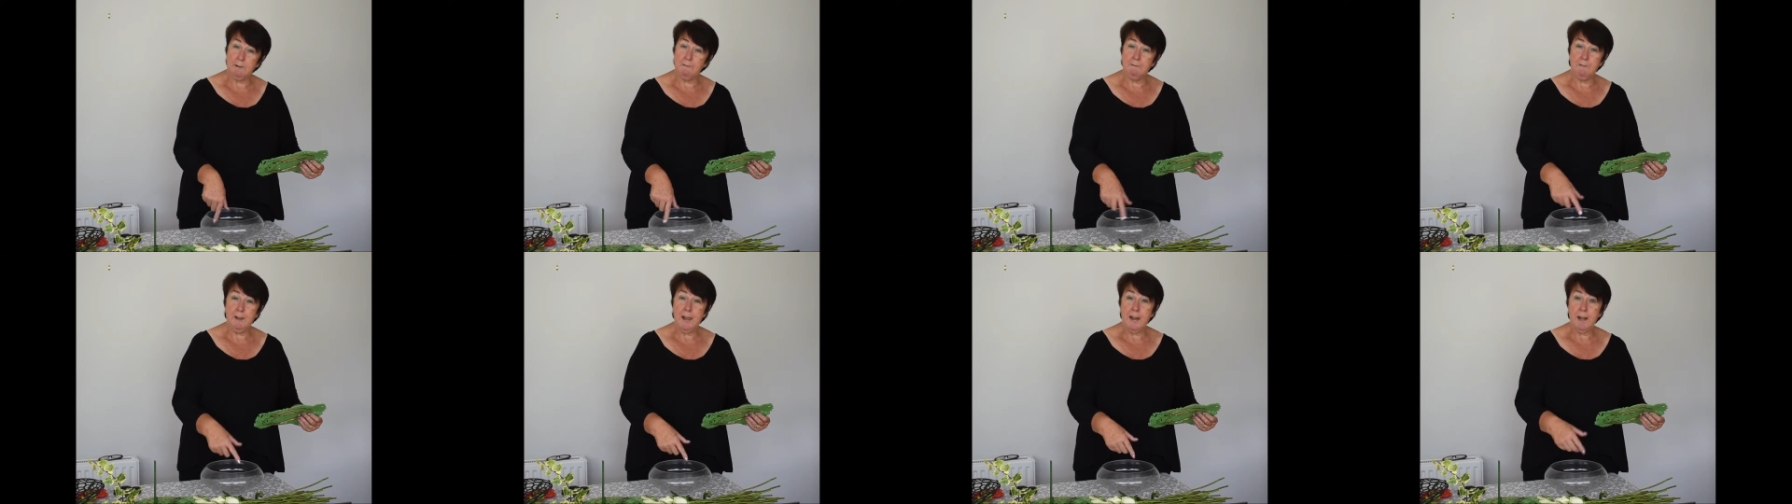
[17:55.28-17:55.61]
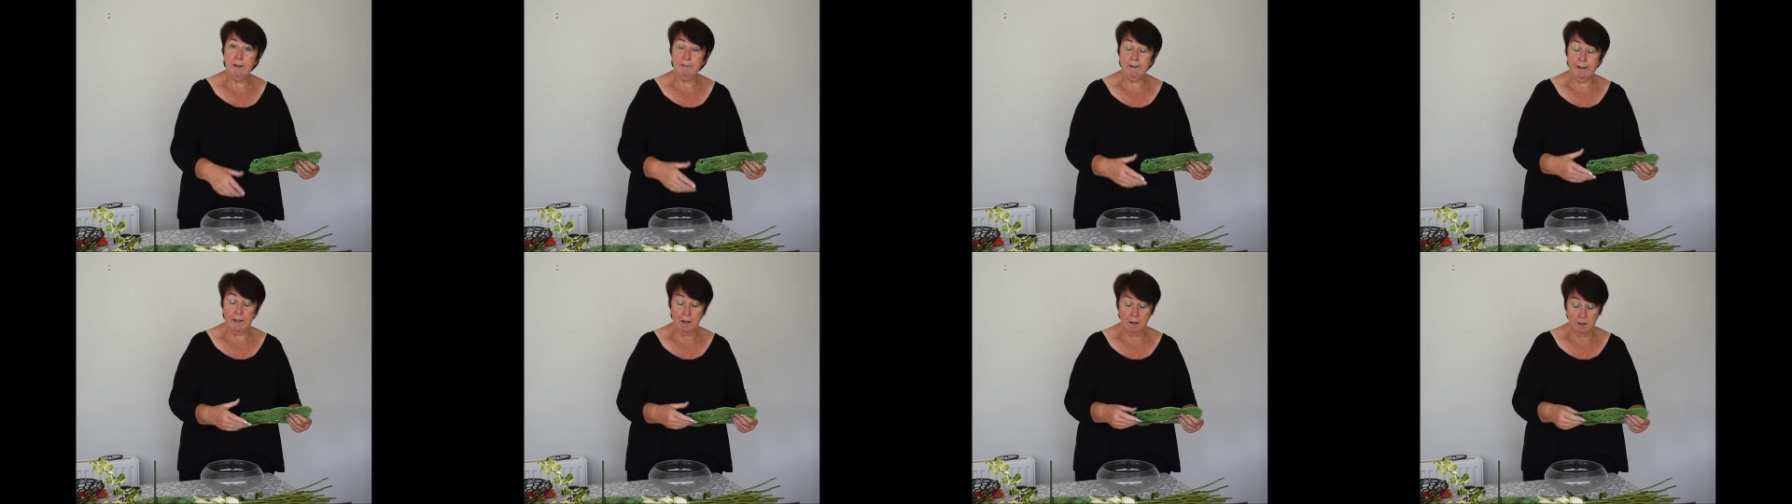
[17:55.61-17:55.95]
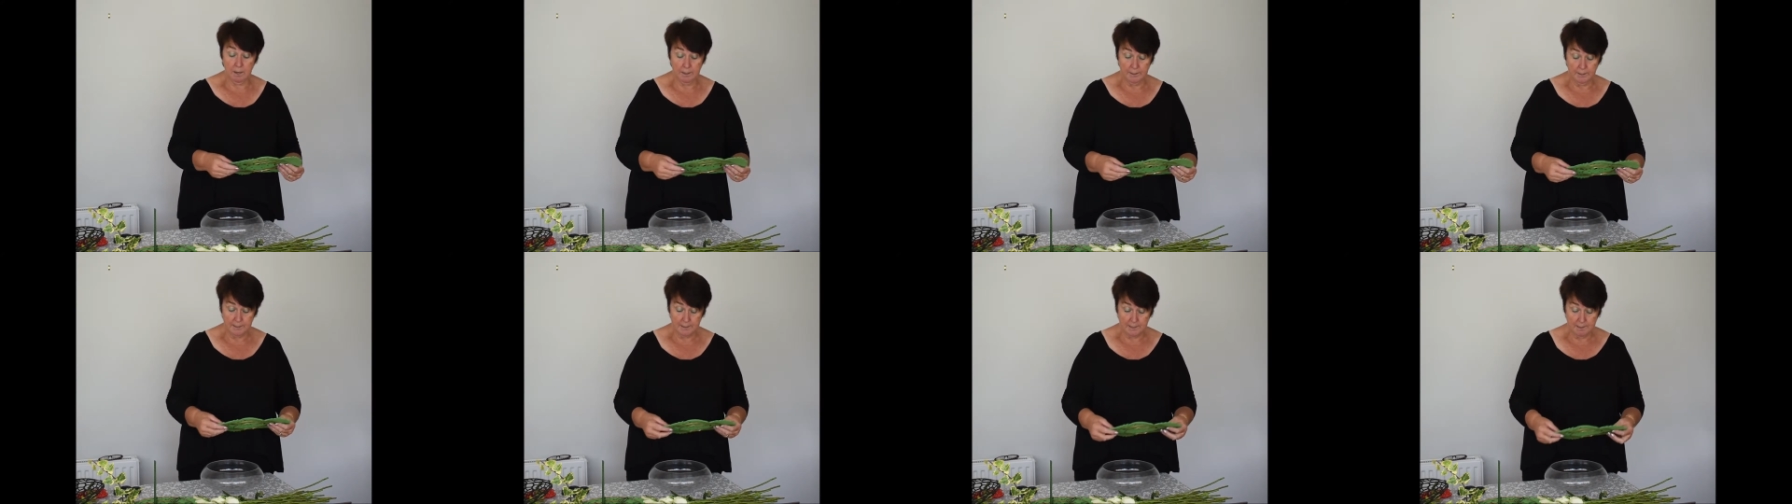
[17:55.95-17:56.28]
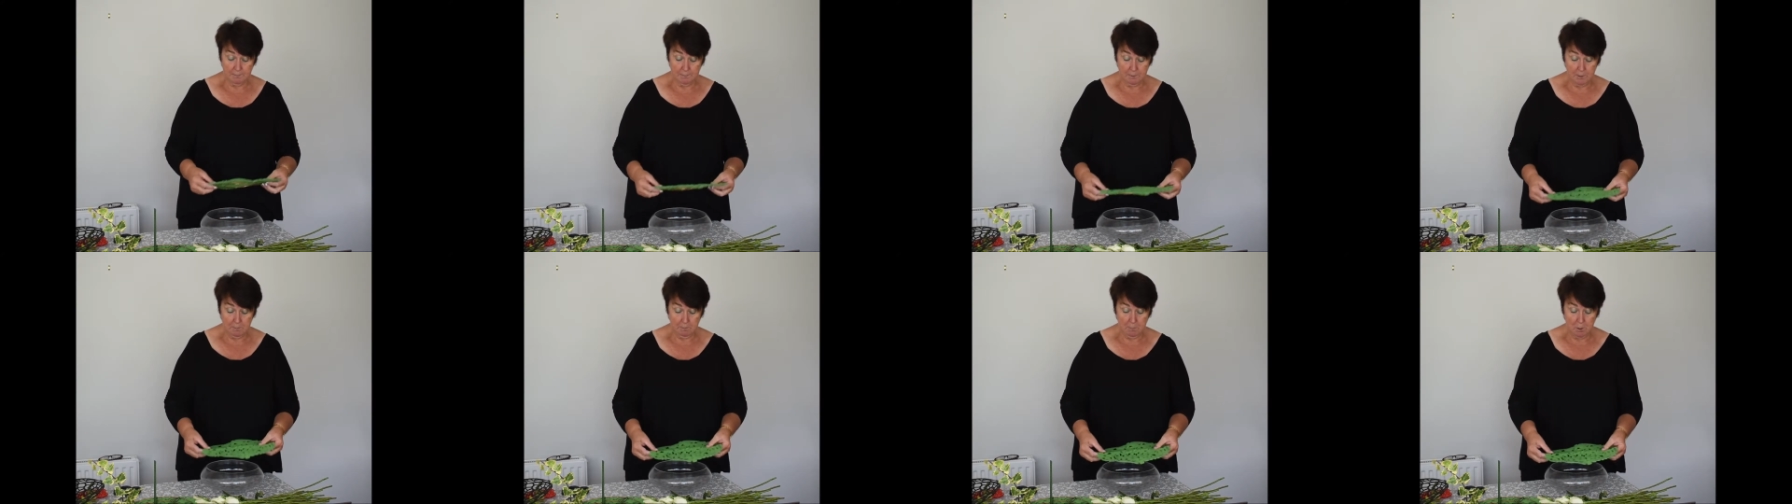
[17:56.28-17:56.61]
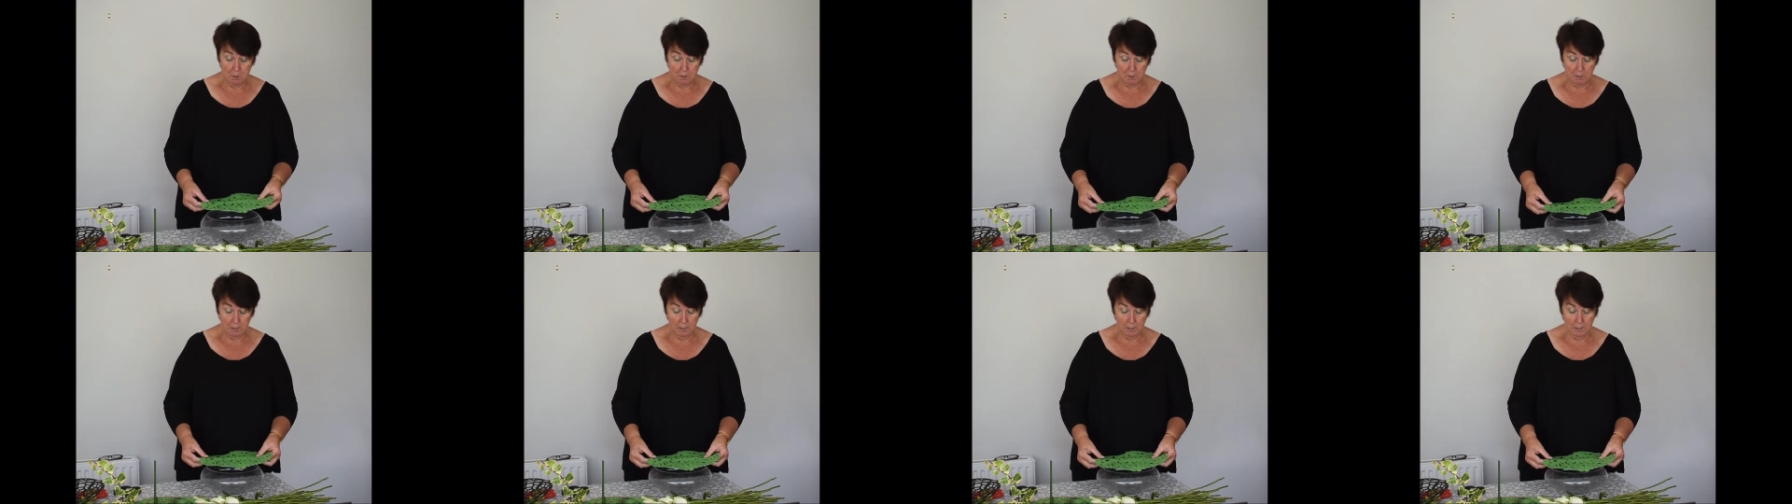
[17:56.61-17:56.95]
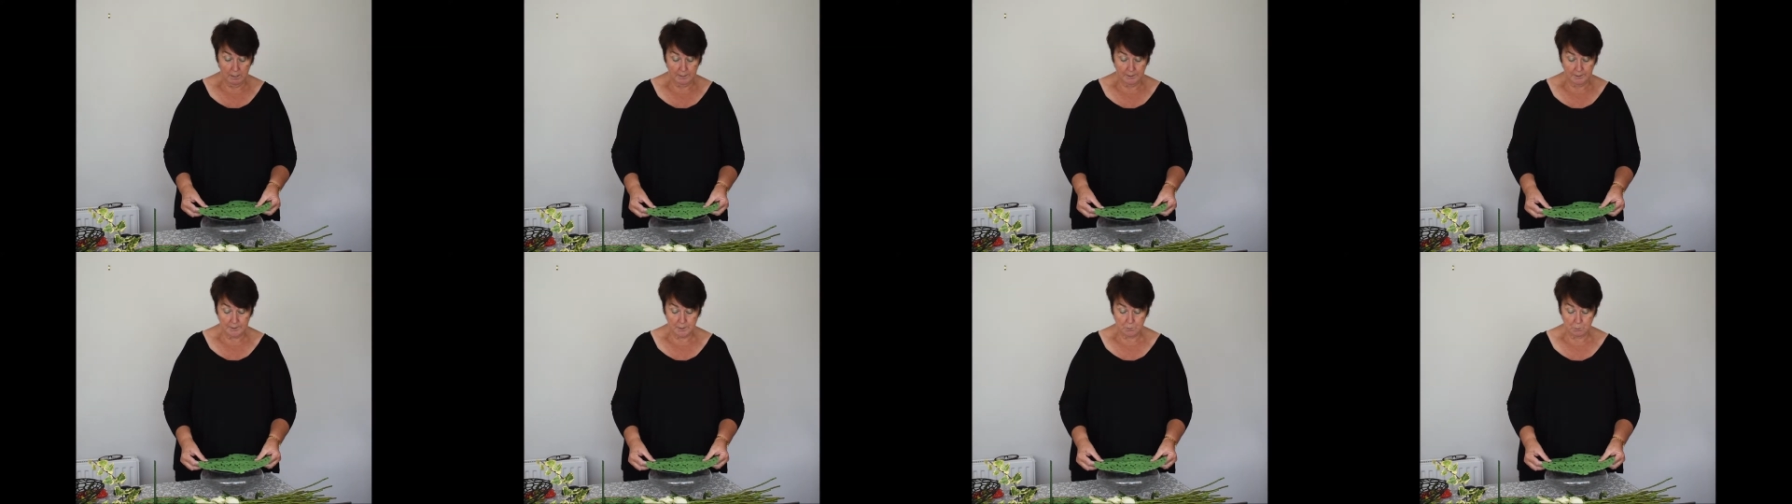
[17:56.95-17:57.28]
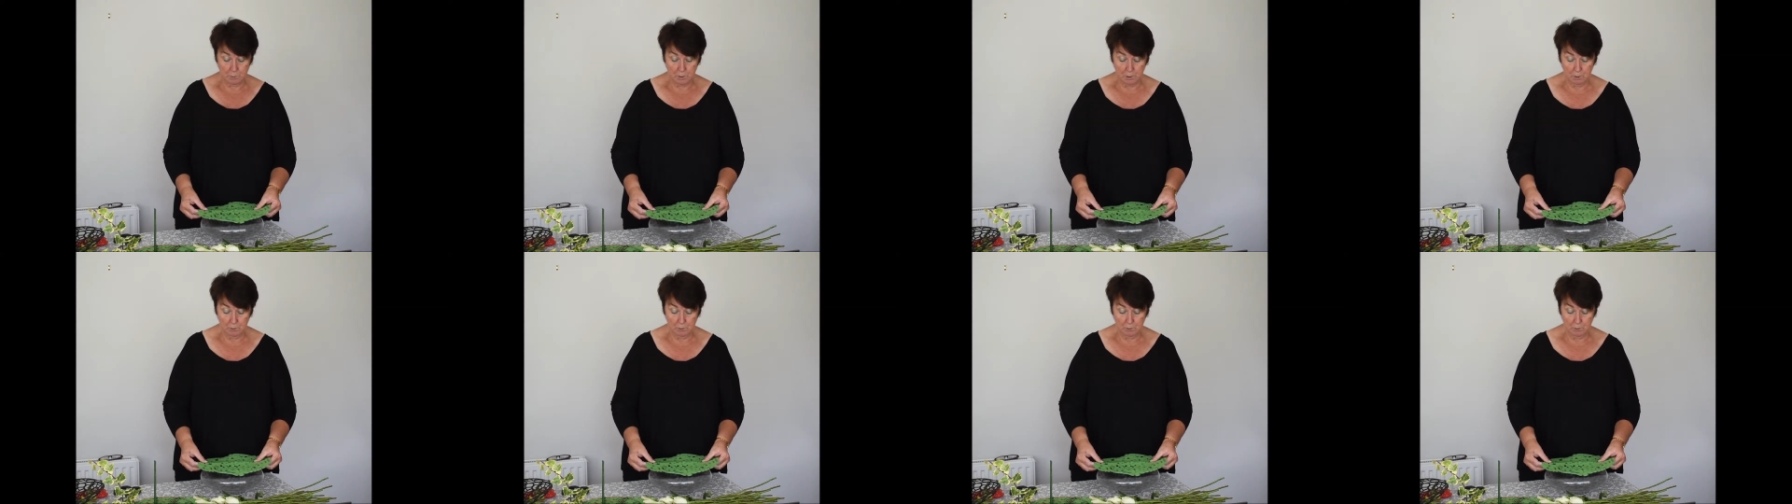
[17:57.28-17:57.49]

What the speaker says: fairy lights. Some of the bottle lights would